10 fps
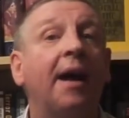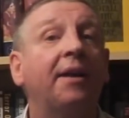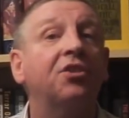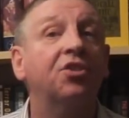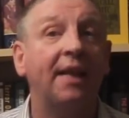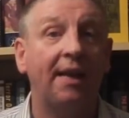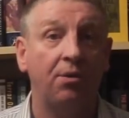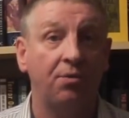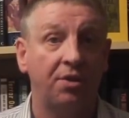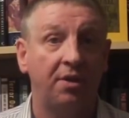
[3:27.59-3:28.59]
and a
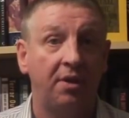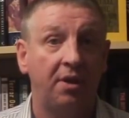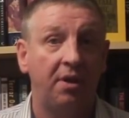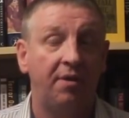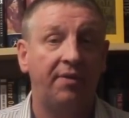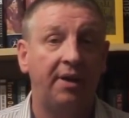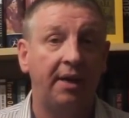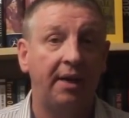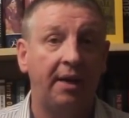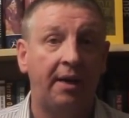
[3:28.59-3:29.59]
sellout
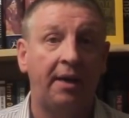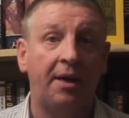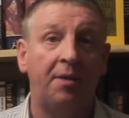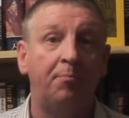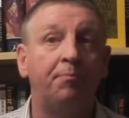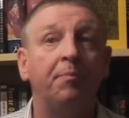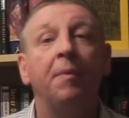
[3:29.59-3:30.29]
for